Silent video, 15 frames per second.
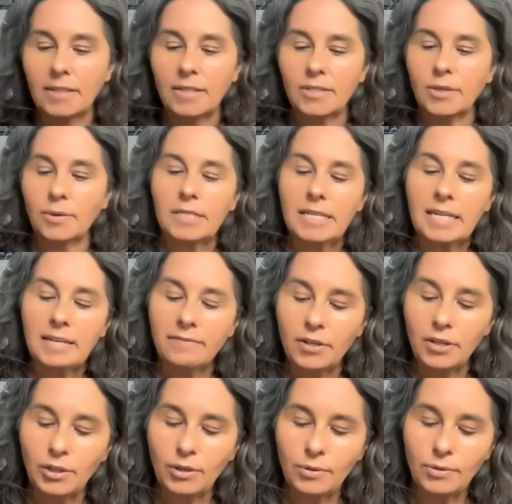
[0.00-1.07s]
So I could even
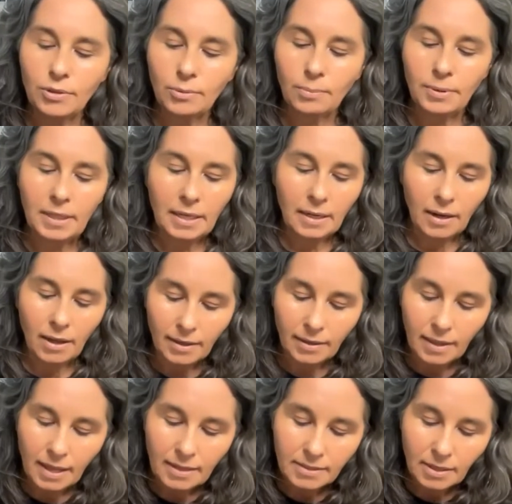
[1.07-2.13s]
use something like
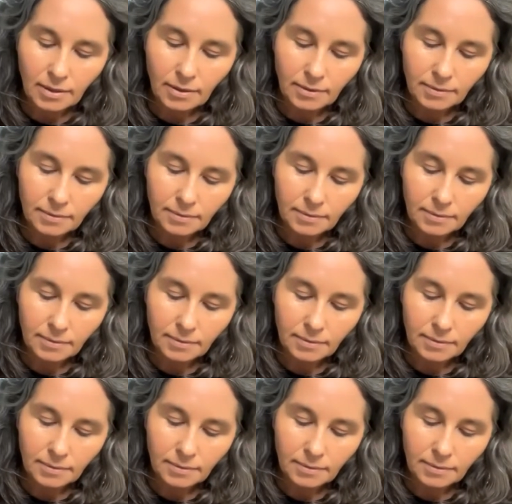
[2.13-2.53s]
this, look.